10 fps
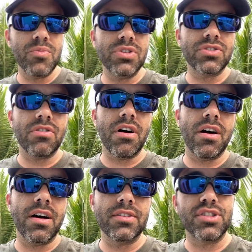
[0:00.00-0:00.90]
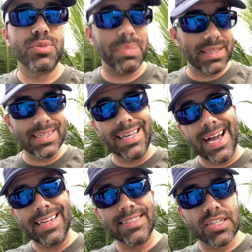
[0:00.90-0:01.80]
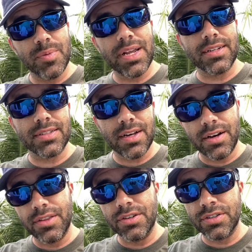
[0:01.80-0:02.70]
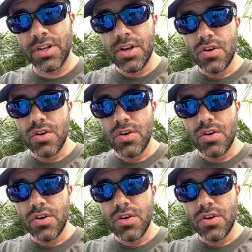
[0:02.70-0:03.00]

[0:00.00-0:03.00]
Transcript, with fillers: We saw suspended guidance coming out of others.